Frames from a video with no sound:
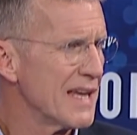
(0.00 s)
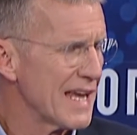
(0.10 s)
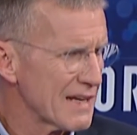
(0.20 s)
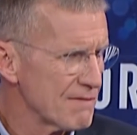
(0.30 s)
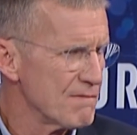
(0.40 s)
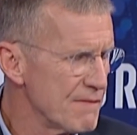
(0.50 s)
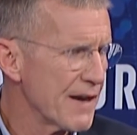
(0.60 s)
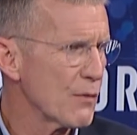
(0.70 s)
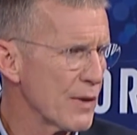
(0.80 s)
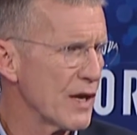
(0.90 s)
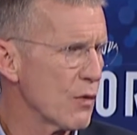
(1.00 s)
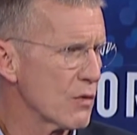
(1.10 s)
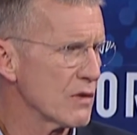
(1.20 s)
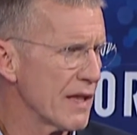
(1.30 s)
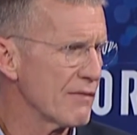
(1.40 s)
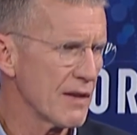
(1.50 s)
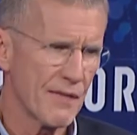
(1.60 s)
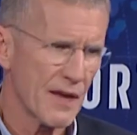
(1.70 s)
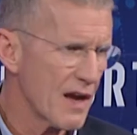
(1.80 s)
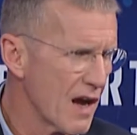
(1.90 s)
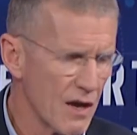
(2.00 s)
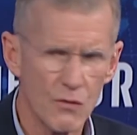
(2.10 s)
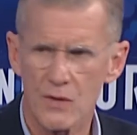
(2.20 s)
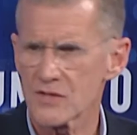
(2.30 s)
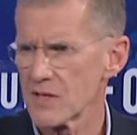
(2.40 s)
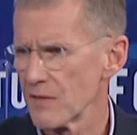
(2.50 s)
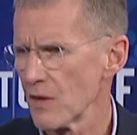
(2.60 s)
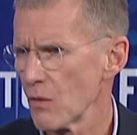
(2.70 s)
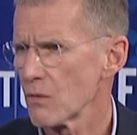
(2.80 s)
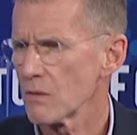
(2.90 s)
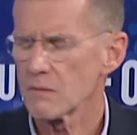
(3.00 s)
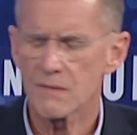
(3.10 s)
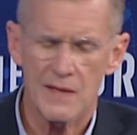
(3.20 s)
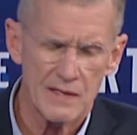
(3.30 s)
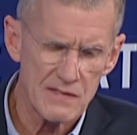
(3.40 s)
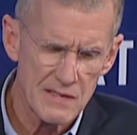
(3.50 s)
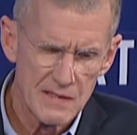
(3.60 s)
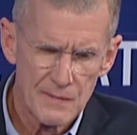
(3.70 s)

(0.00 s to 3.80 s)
at a very local level in the Congress and the local things.